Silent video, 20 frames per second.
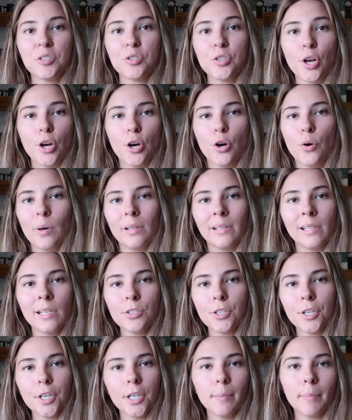so
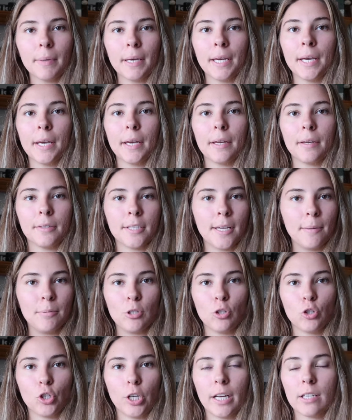these are going to be tips
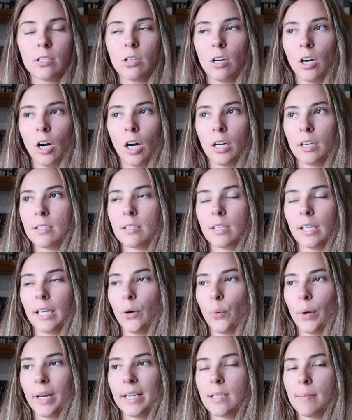and tricks are honestly
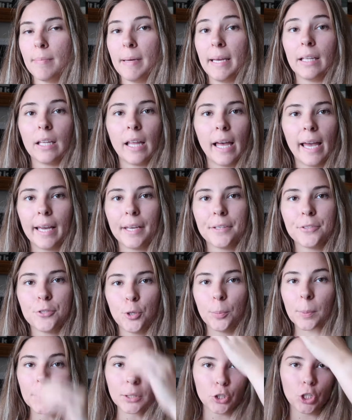going to be like
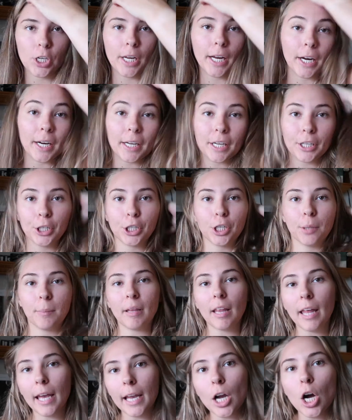super generic, and you're going to
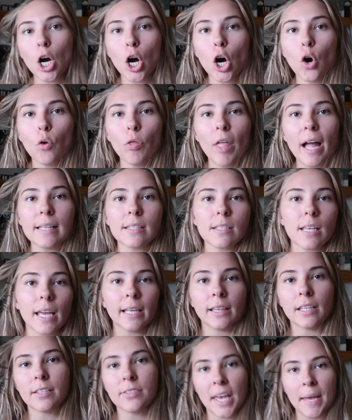be like, oh, that's
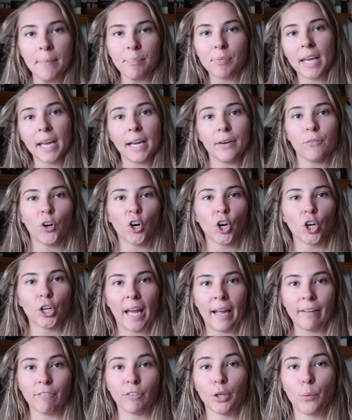like the same thing I've heard
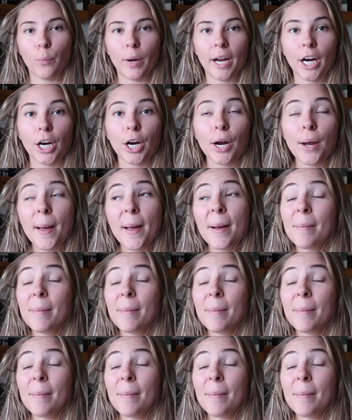everywhere.